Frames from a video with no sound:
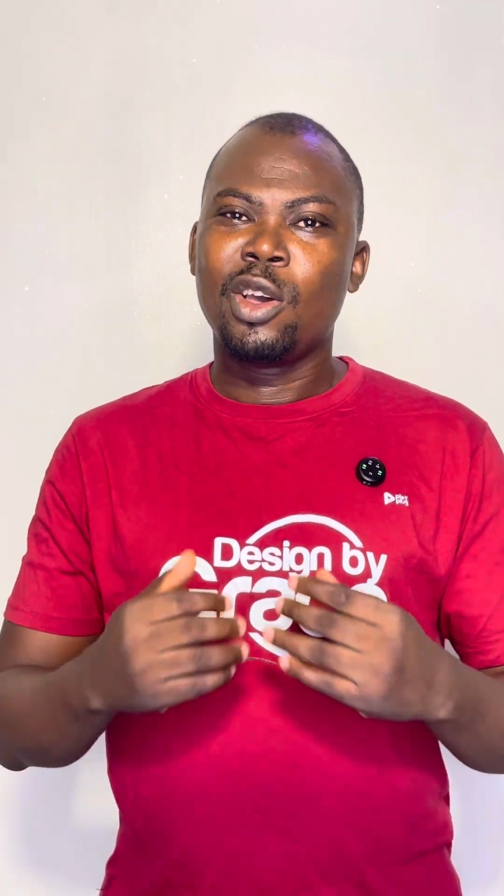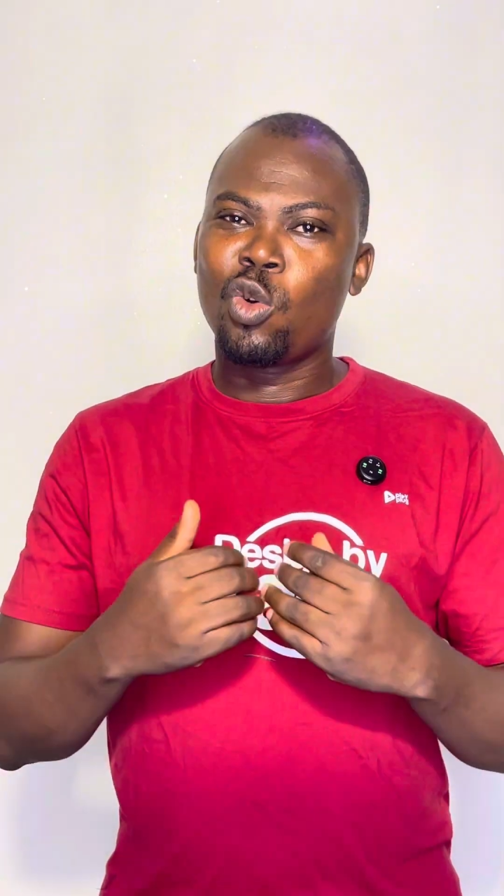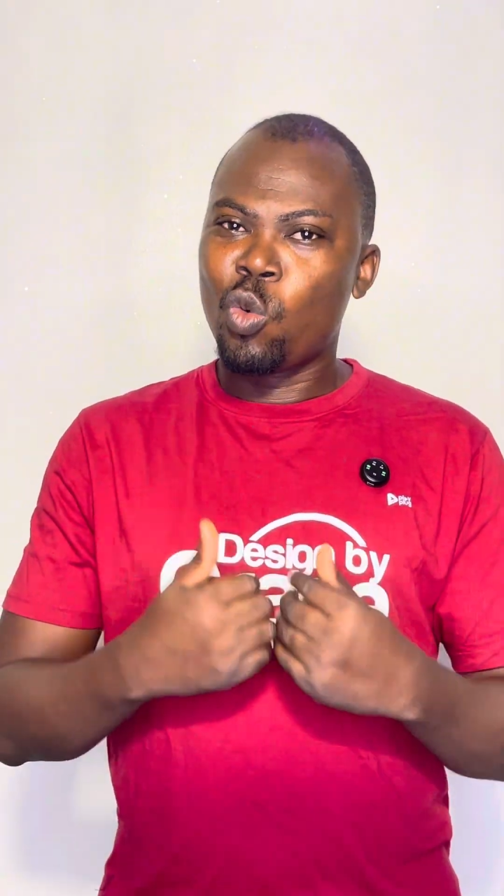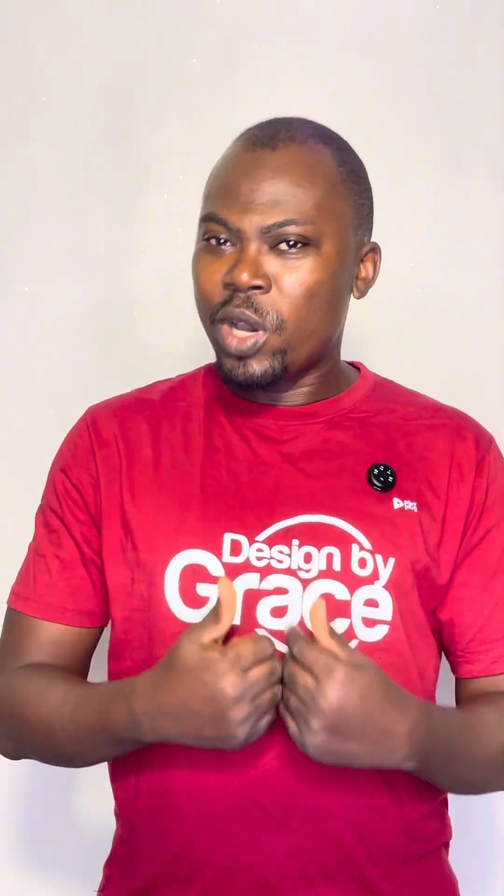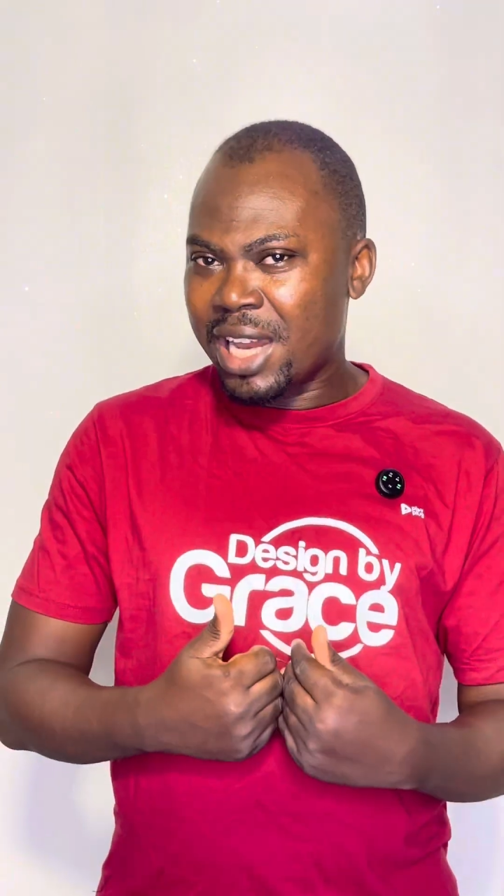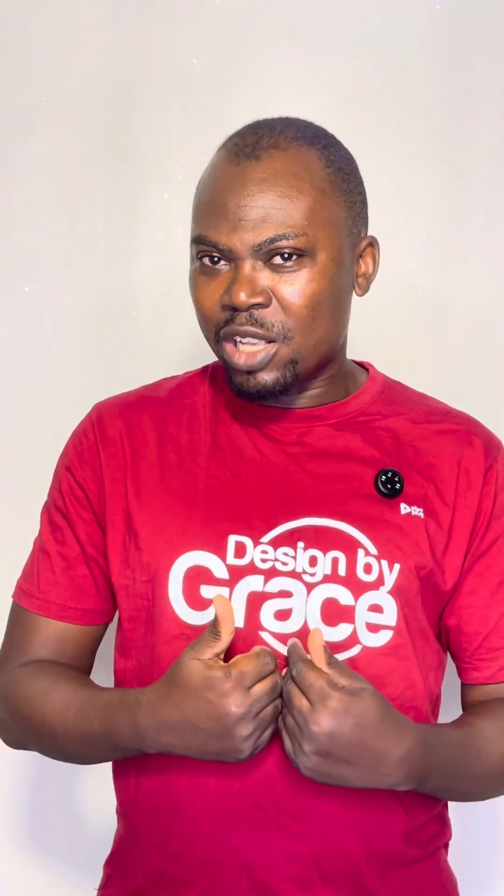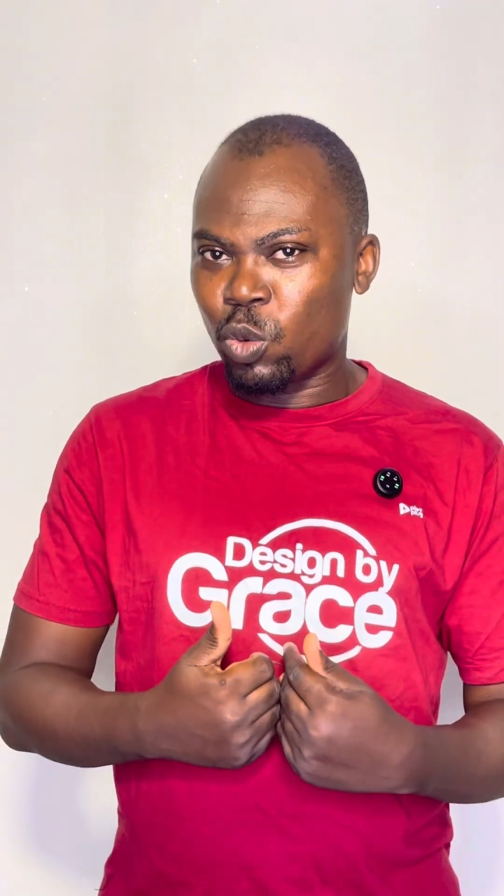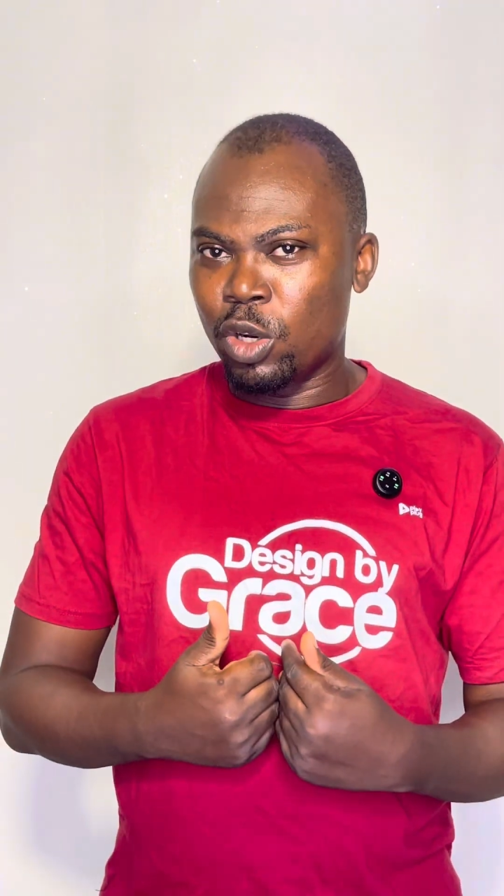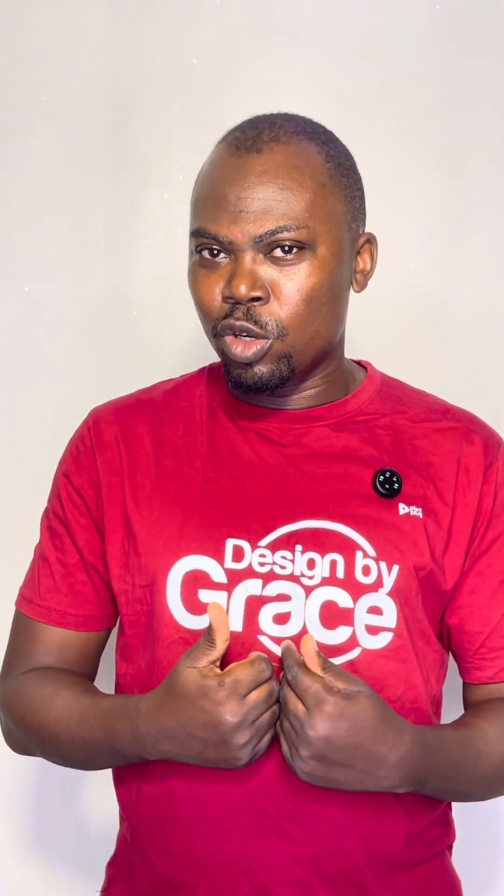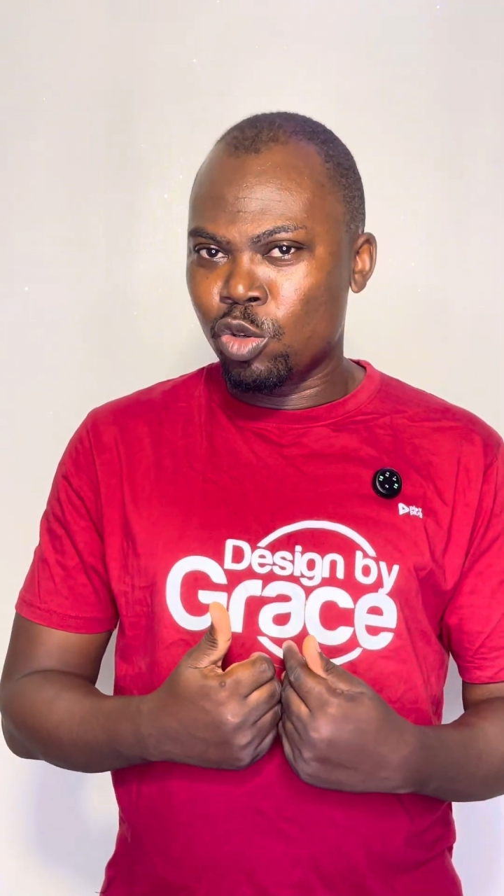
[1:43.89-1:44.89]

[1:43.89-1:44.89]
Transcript: We that we don't